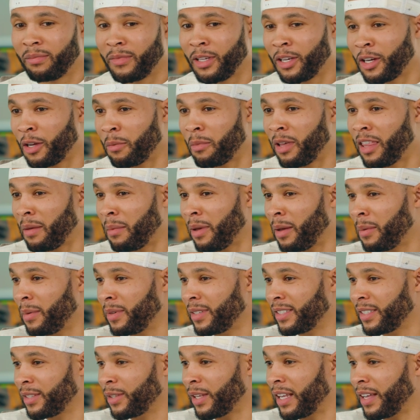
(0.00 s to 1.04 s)
you know, they maybe
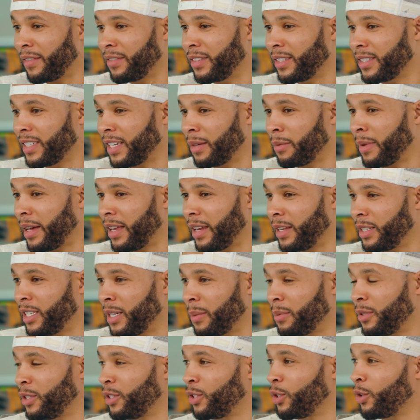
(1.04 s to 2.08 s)
still have the same amount of
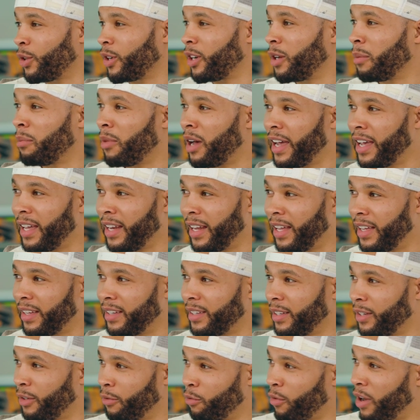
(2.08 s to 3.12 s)
chips as you're going to buy in at,
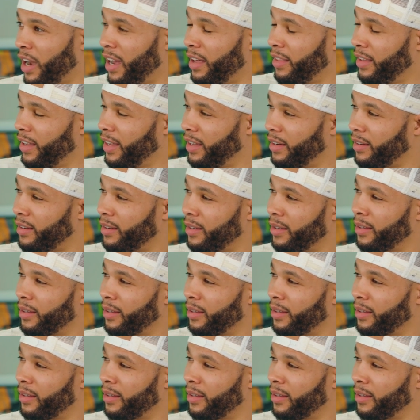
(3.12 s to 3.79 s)
you know, right at the end.